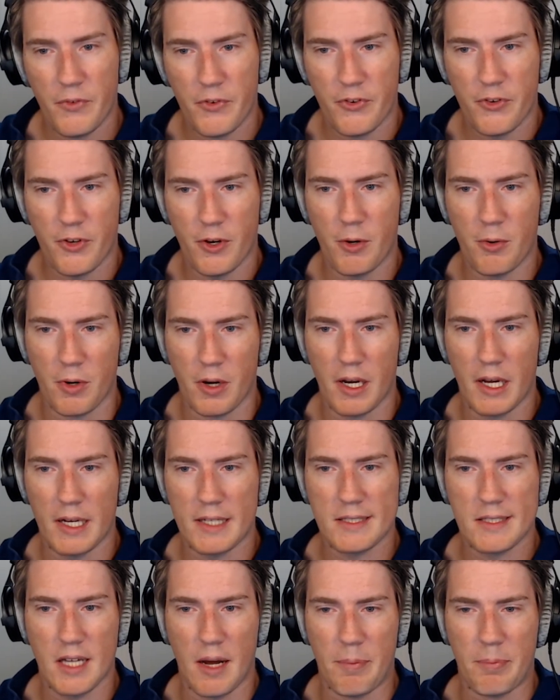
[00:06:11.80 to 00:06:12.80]
So
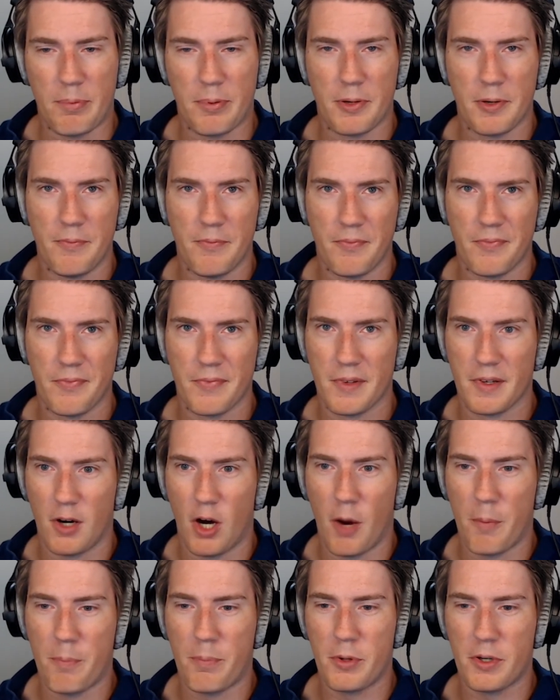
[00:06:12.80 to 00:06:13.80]
next up,
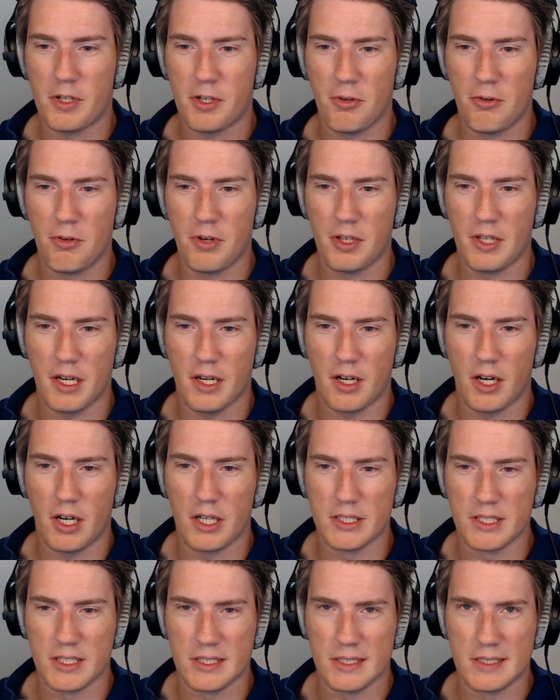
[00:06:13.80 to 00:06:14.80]
opportunity
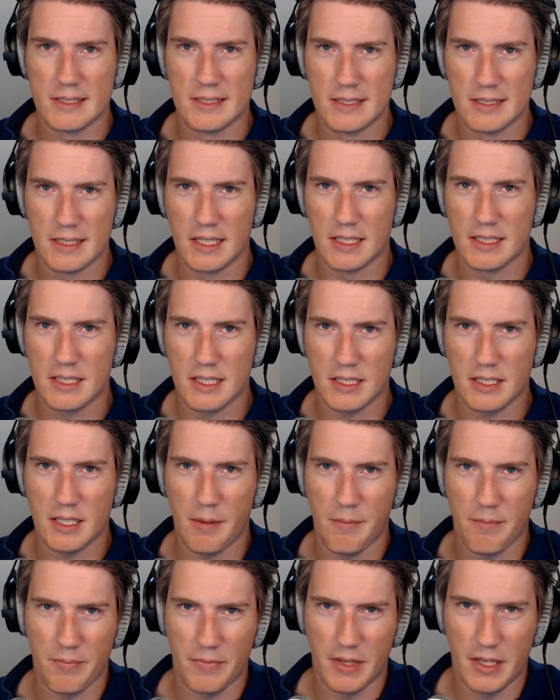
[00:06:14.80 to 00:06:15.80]
cost. This is some.